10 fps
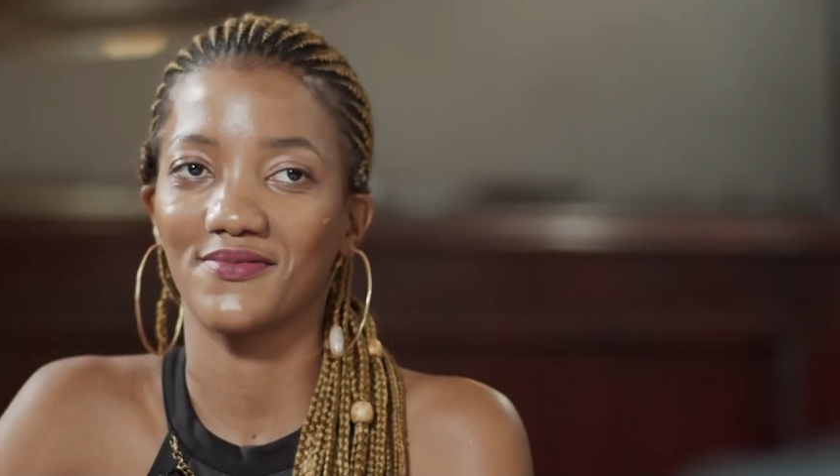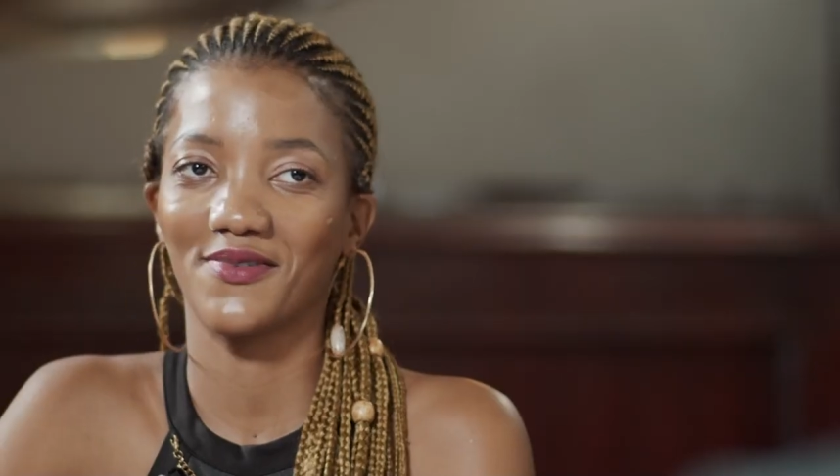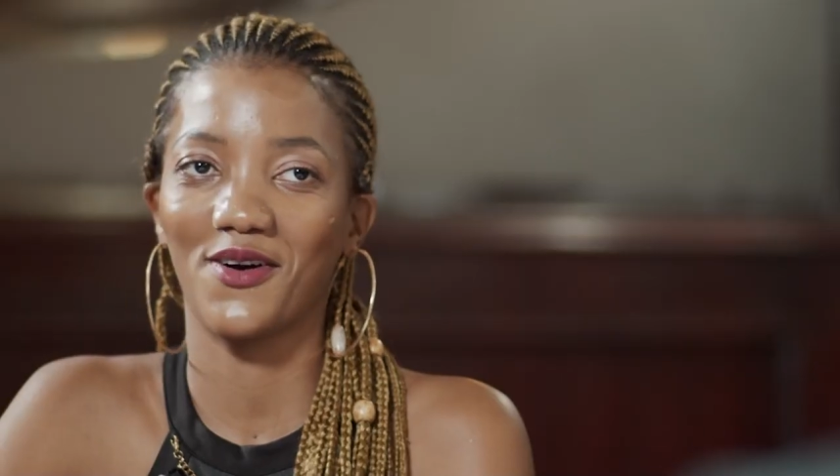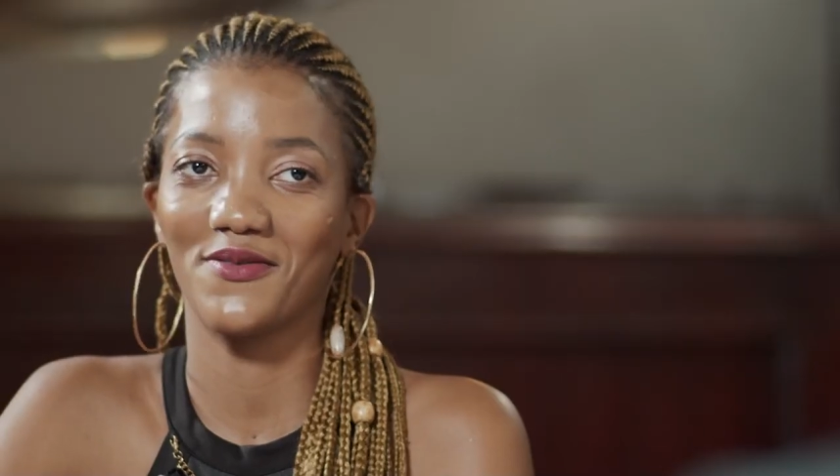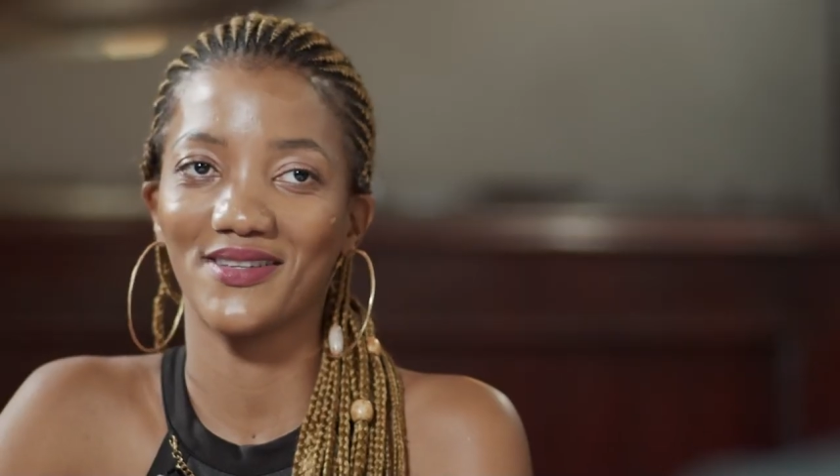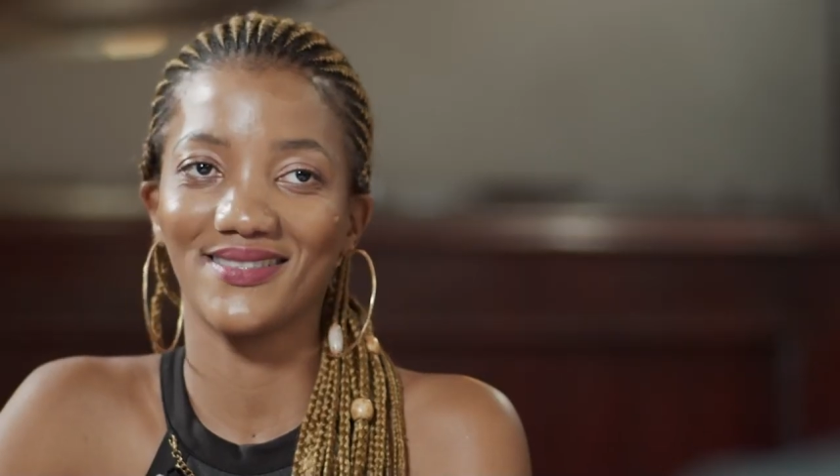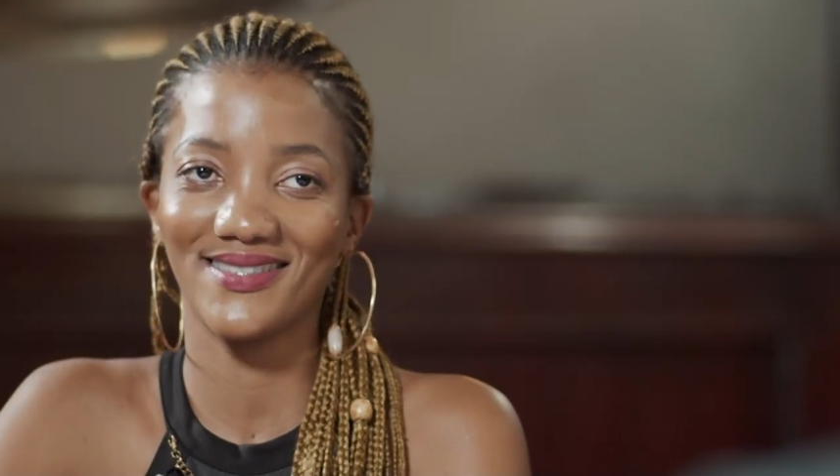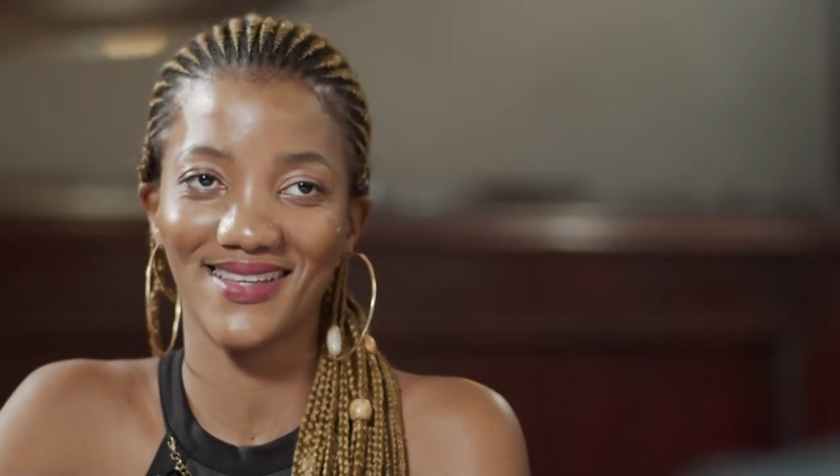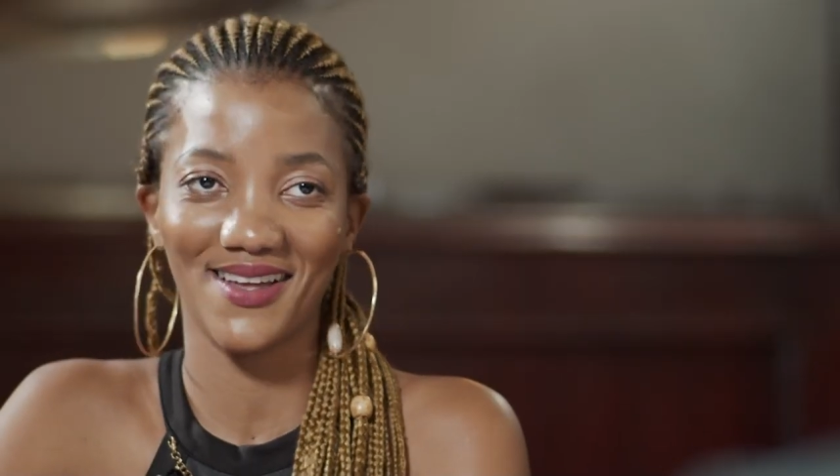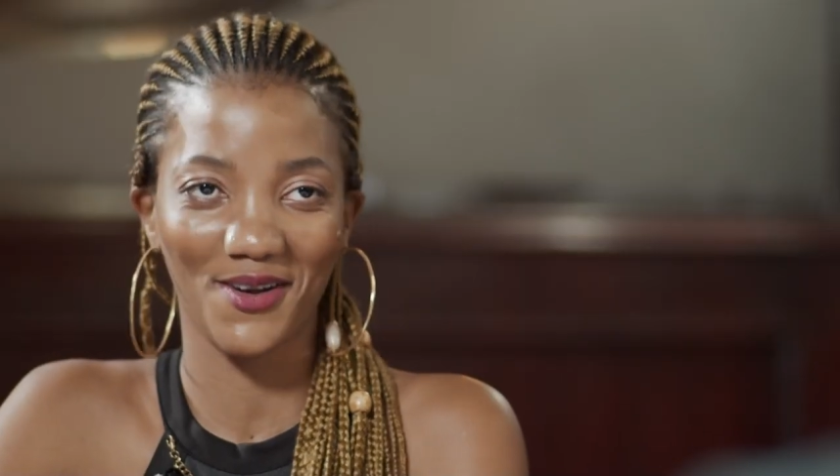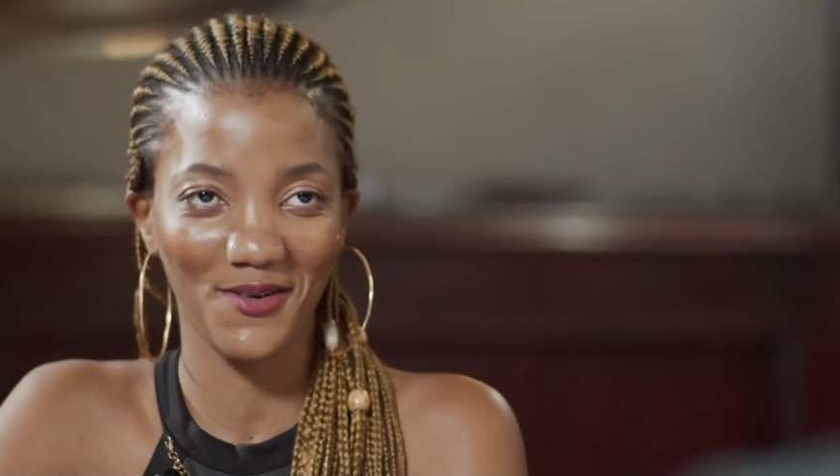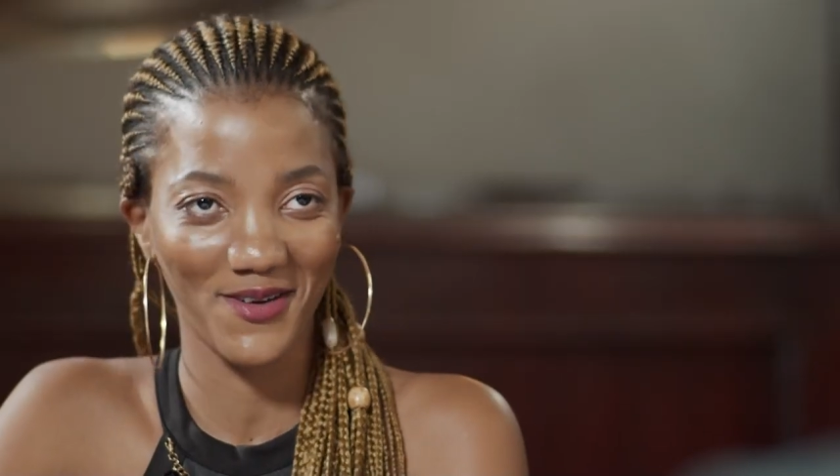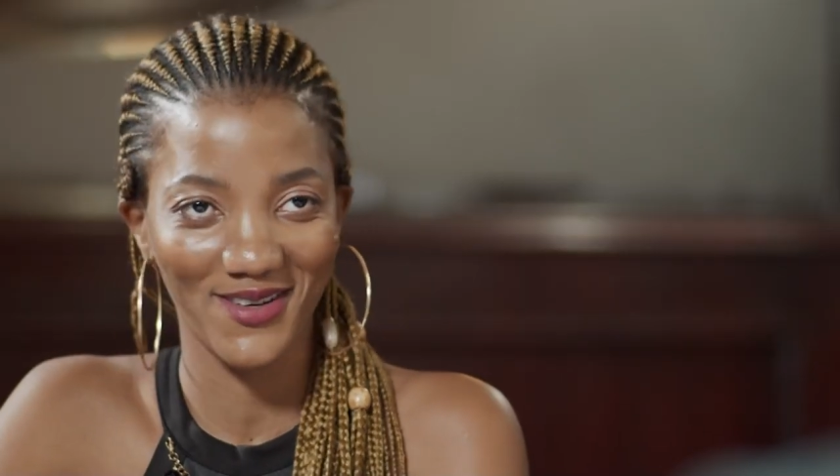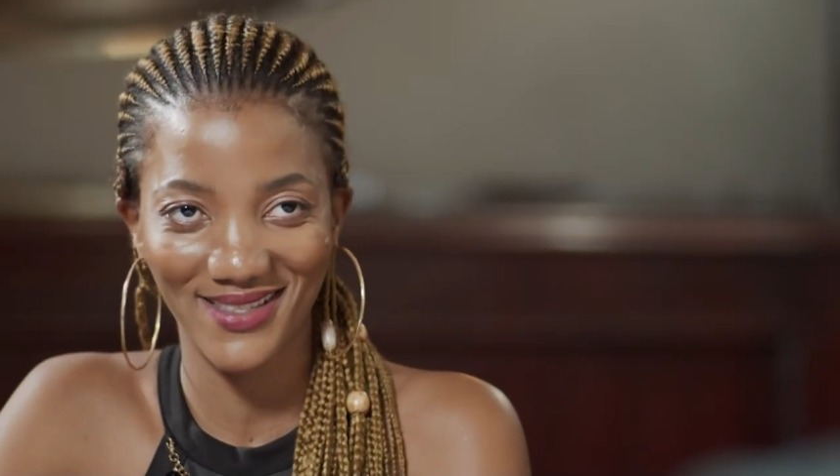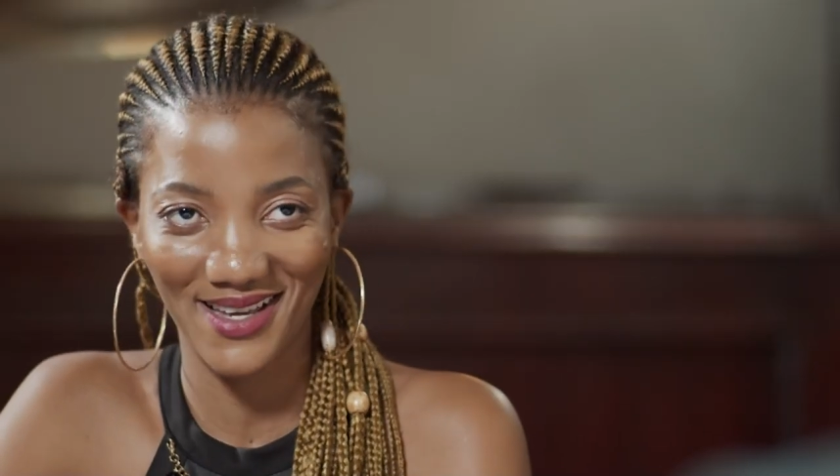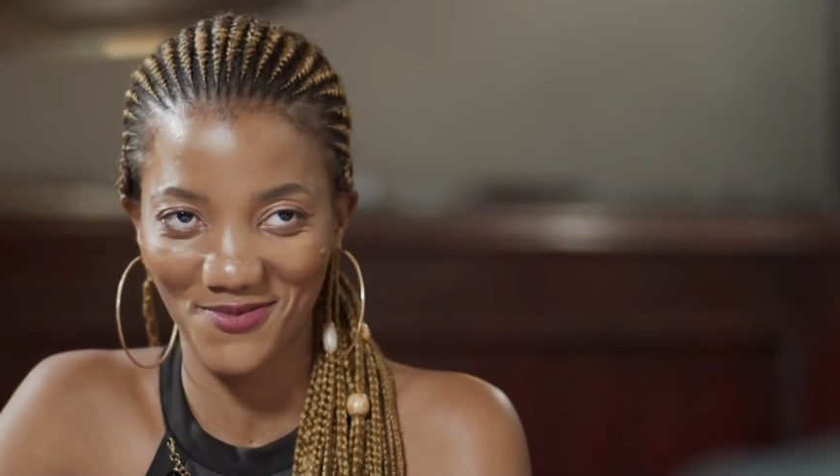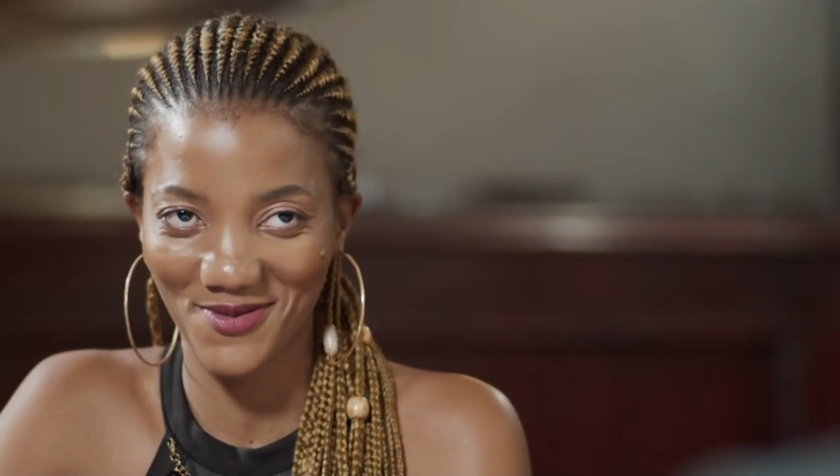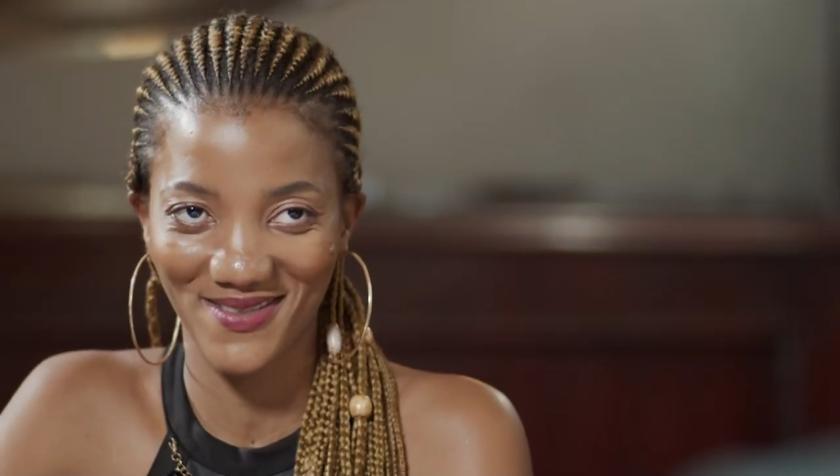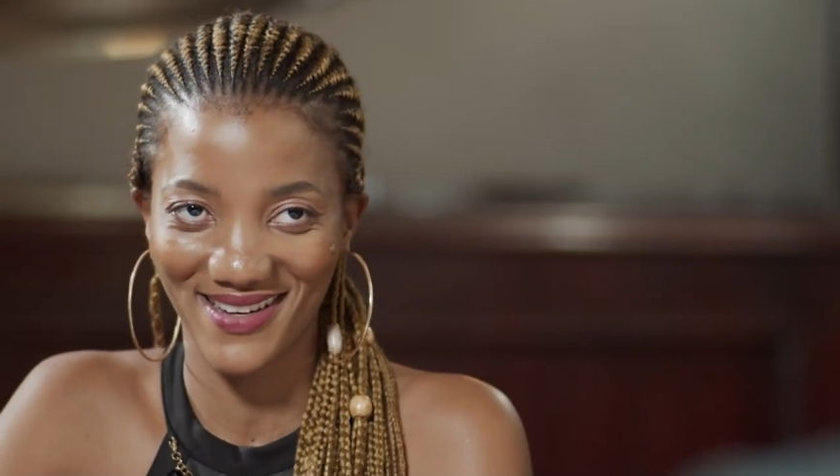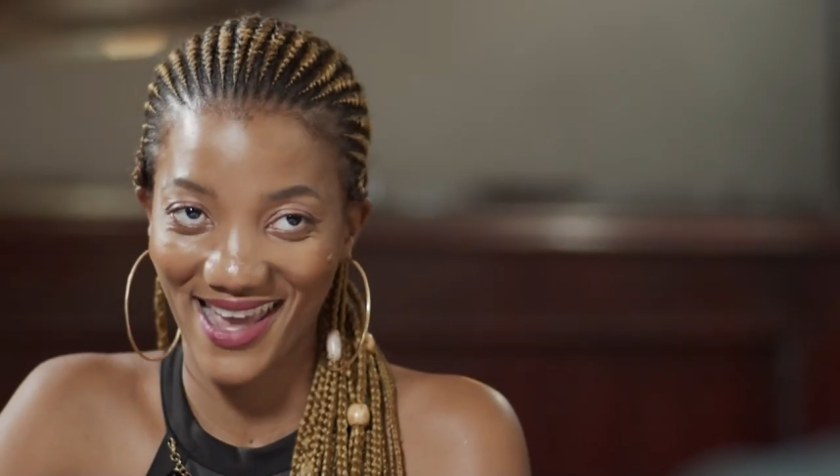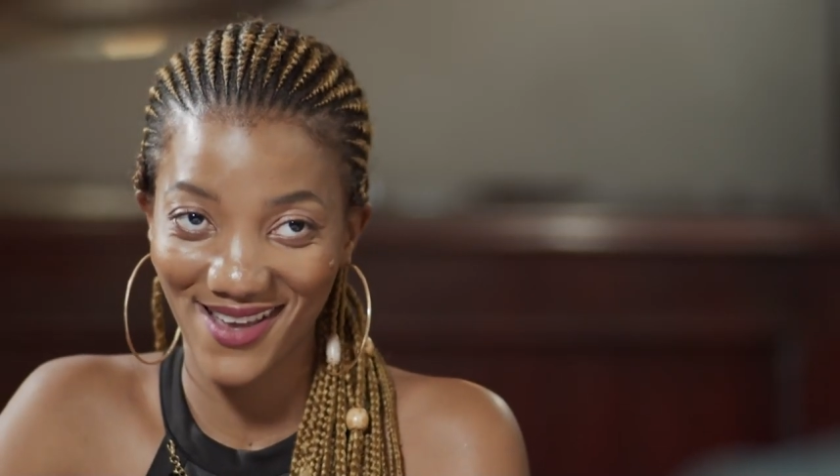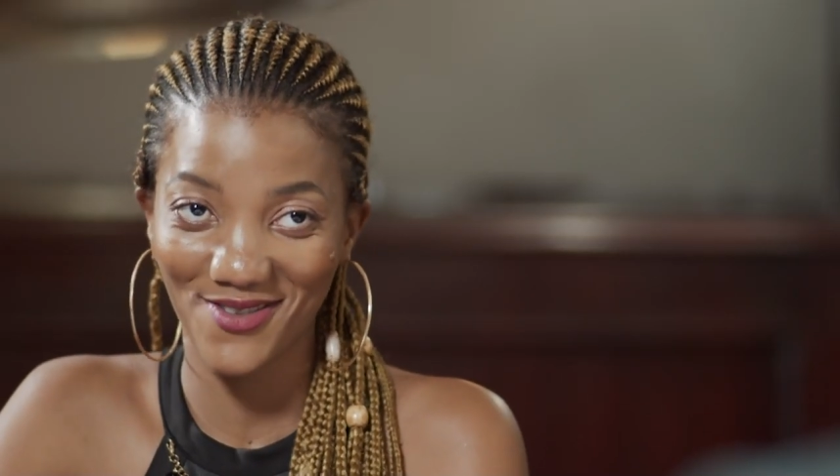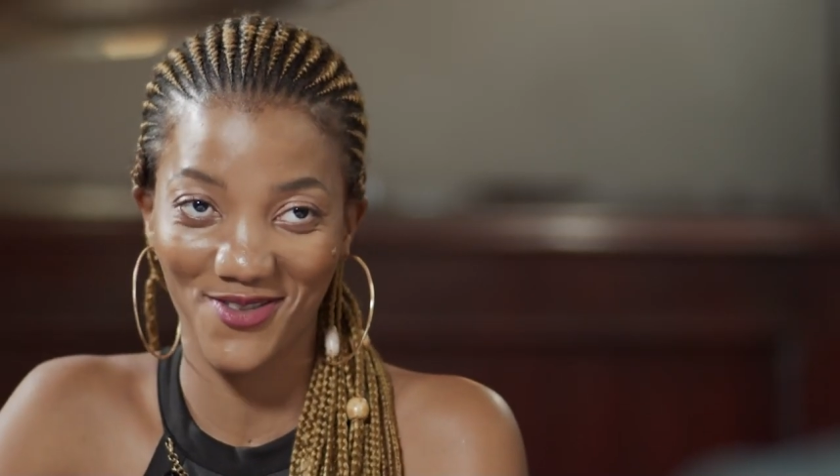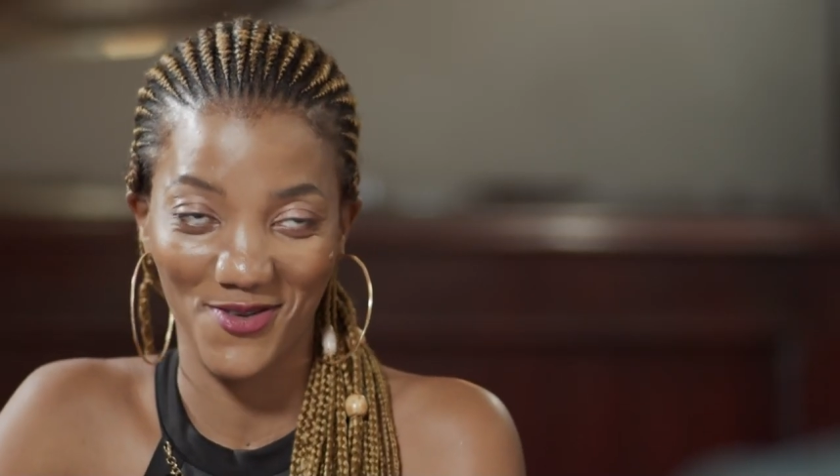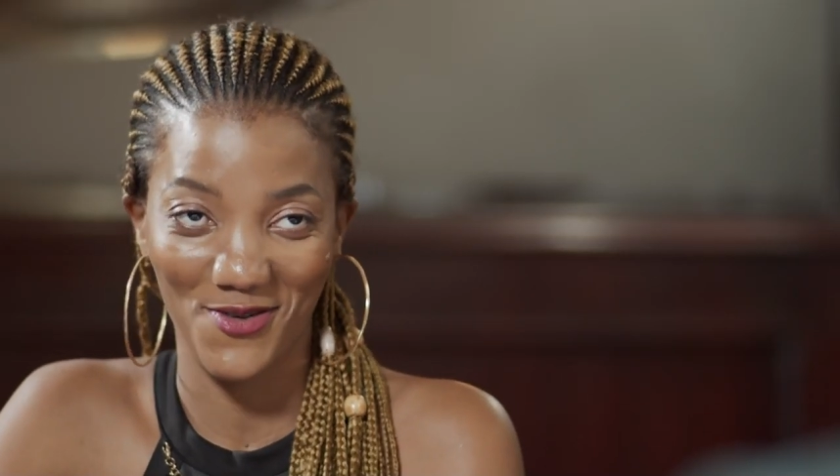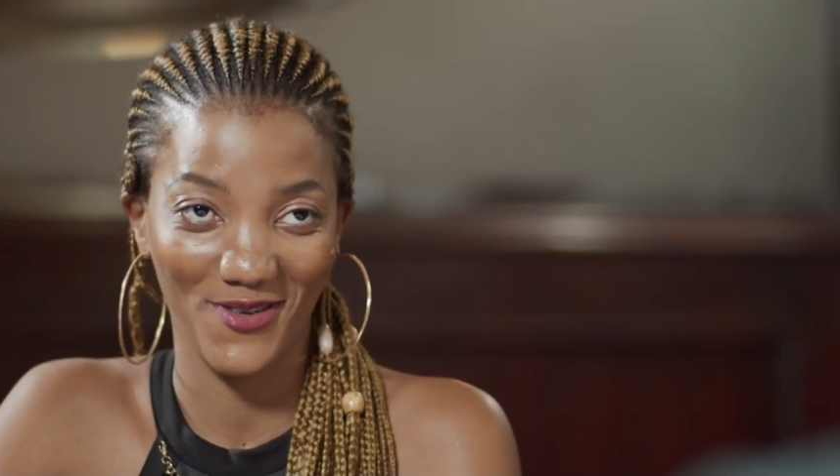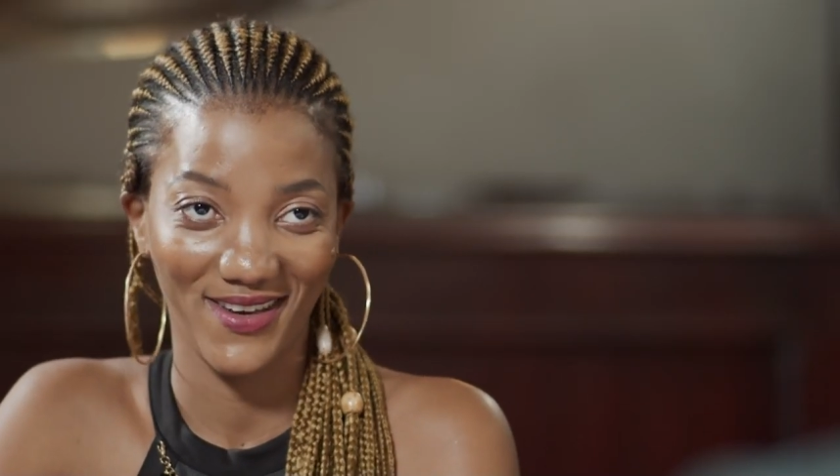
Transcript: Obviously, there are a lot of girls that would like you,